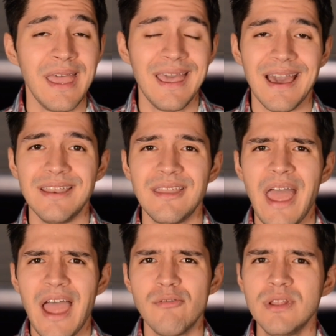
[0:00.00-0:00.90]
And
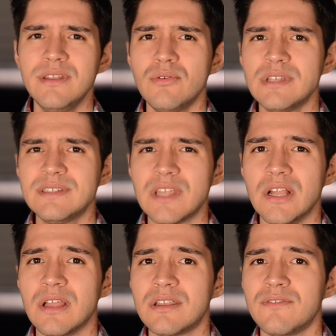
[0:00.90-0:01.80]
I really noticed a
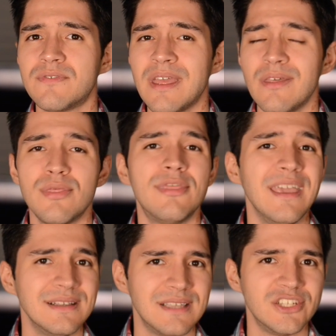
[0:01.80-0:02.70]
lot of
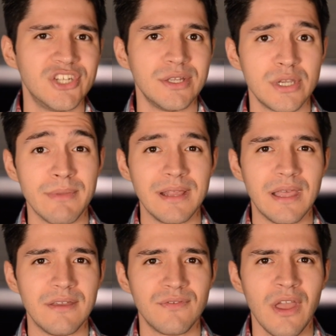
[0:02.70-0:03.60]
things that changed in my
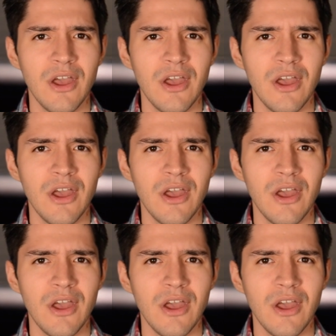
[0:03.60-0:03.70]
life.